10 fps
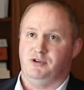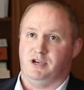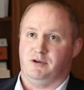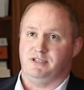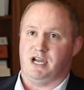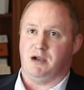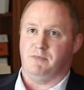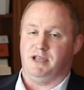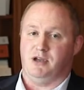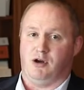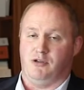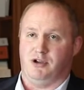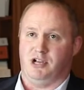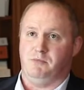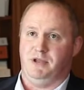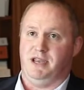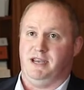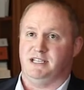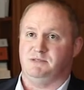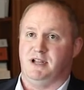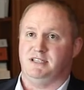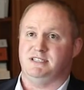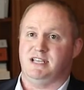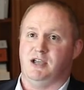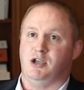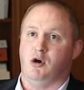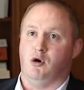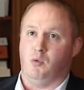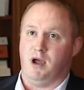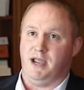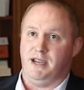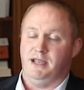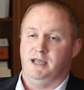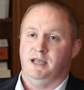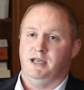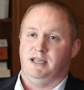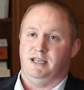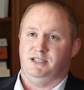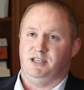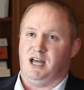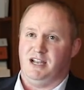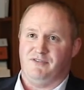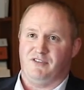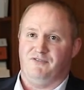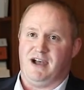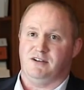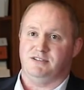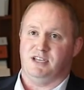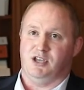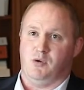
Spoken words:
during retirement? Are there going to be any expenses that go away? A lot of different factors that go